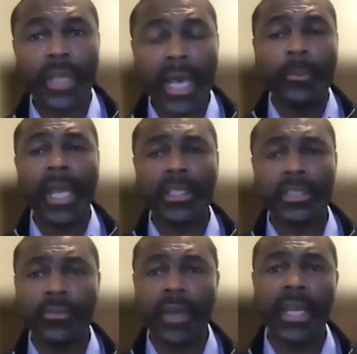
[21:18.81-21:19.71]
Now,
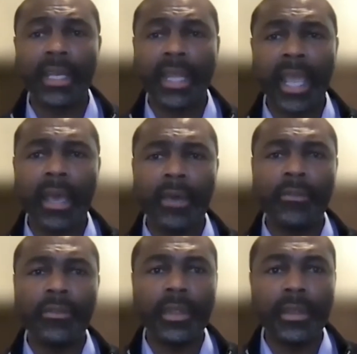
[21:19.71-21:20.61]
imagine if I didn't
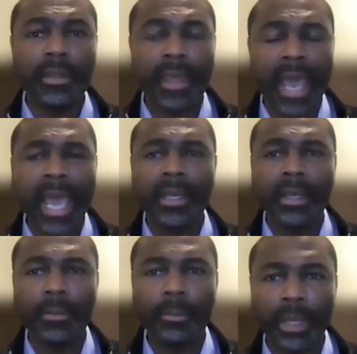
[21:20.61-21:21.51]
have that
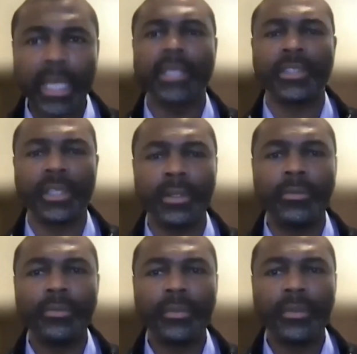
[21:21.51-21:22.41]
blessing
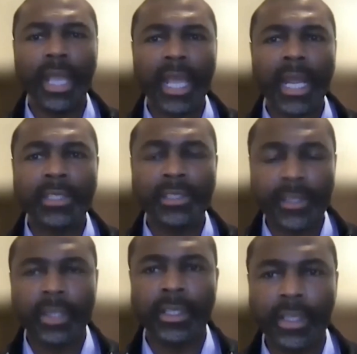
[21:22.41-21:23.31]
and I
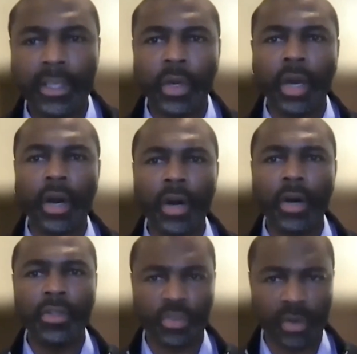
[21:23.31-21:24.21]
still had to deal with
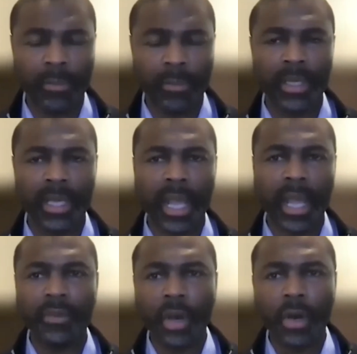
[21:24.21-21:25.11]
all the trauma that
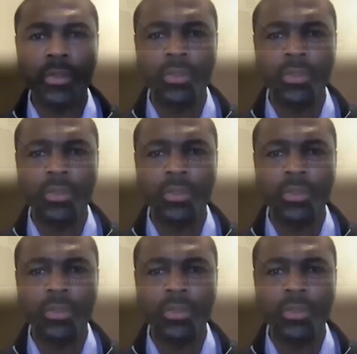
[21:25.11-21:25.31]
I've gone